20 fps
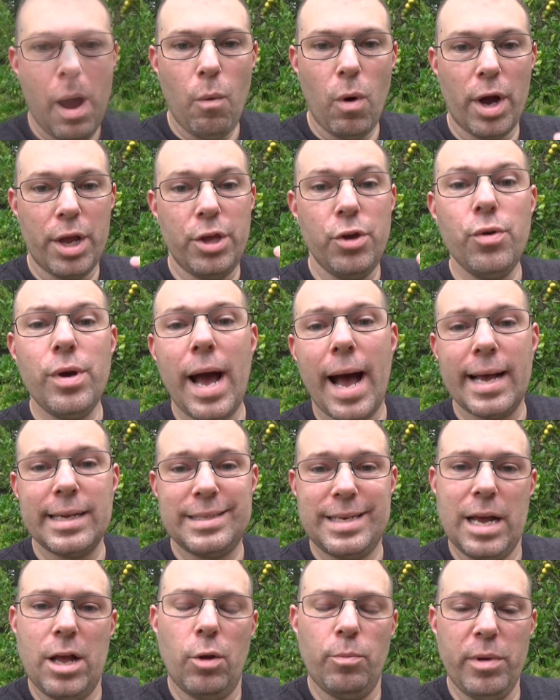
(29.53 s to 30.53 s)
I want you
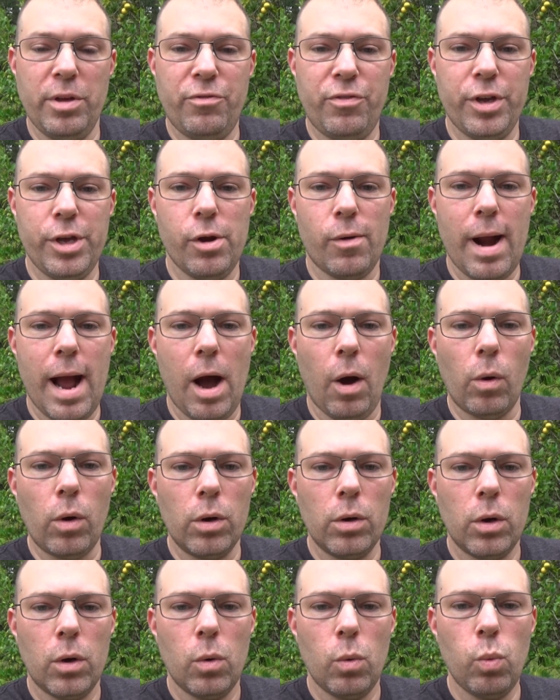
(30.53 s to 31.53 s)
guys to help me figure out
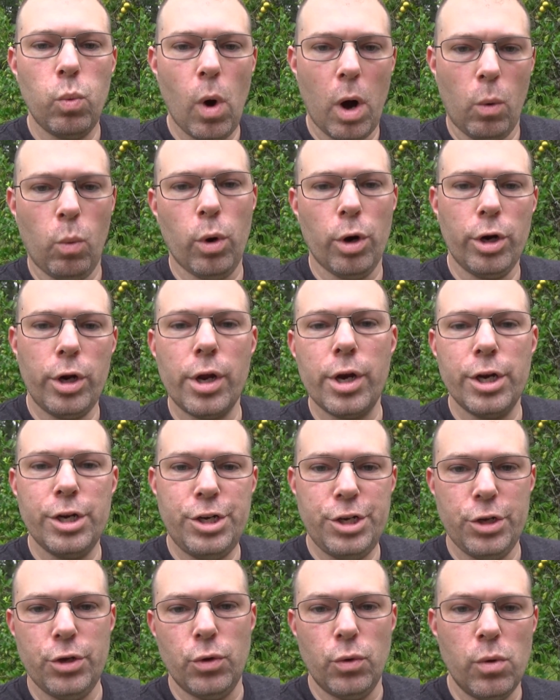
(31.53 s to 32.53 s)
what we're gonna
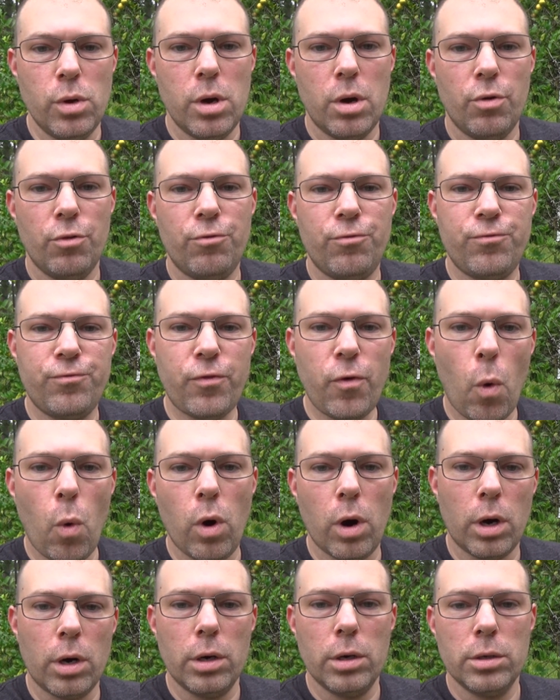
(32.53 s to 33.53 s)
do
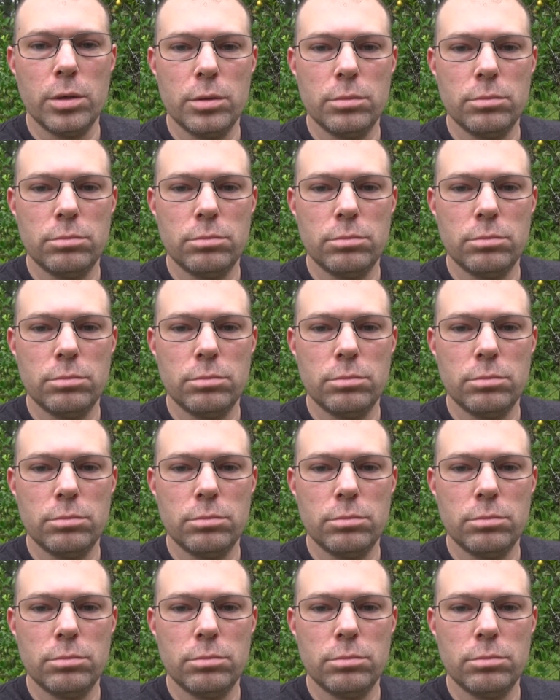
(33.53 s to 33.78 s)
for